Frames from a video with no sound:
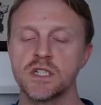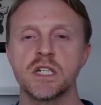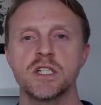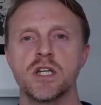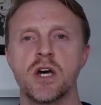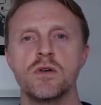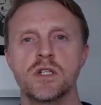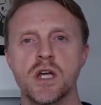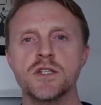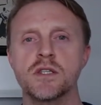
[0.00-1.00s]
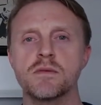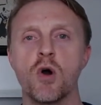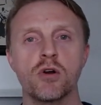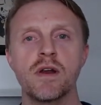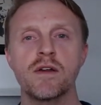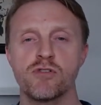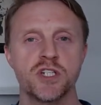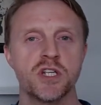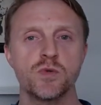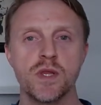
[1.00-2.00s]
So does the mockery of
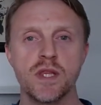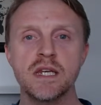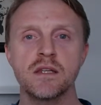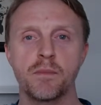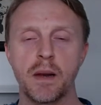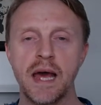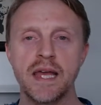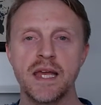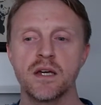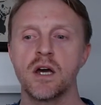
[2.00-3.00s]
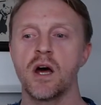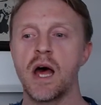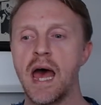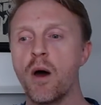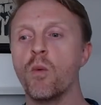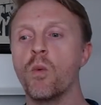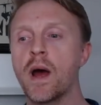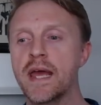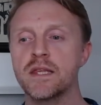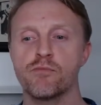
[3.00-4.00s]
Christians within the play
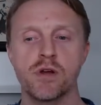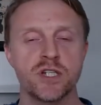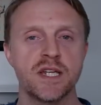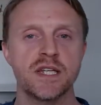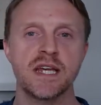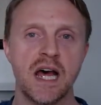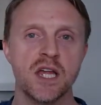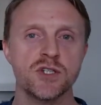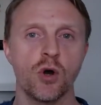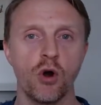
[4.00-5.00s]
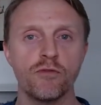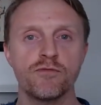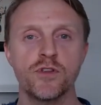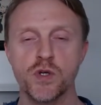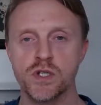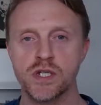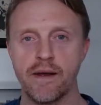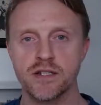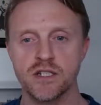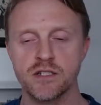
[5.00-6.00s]
outweigh the prejudice it has of the Jewish
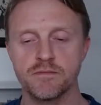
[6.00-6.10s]
characters?